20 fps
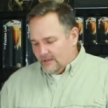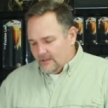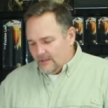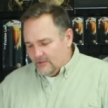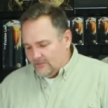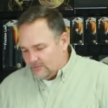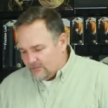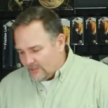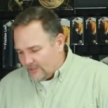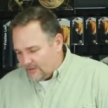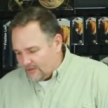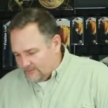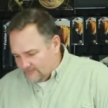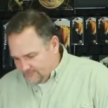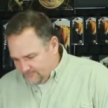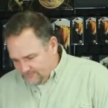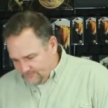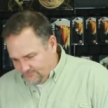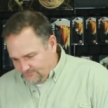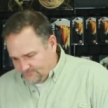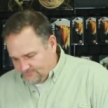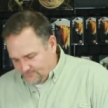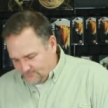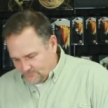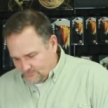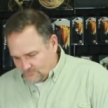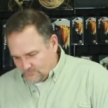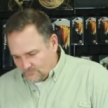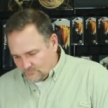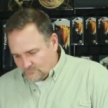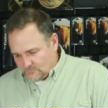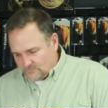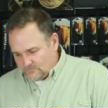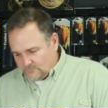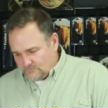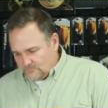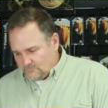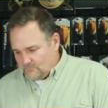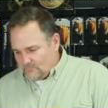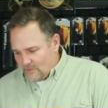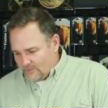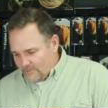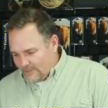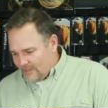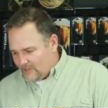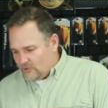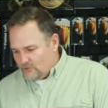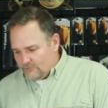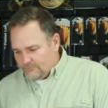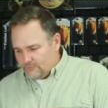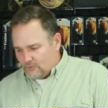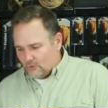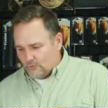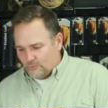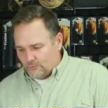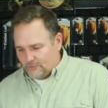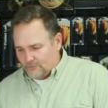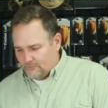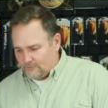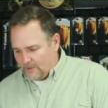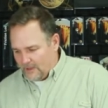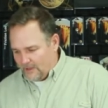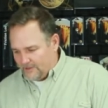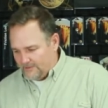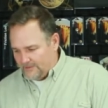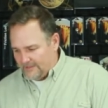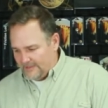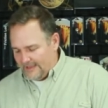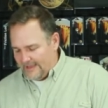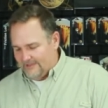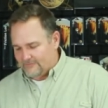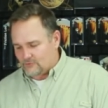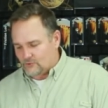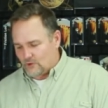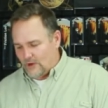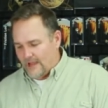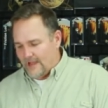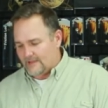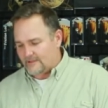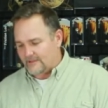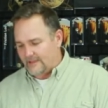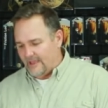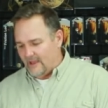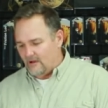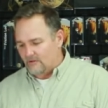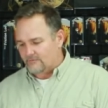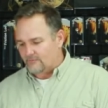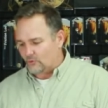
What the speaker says: He said, thank you for responding. I have tried now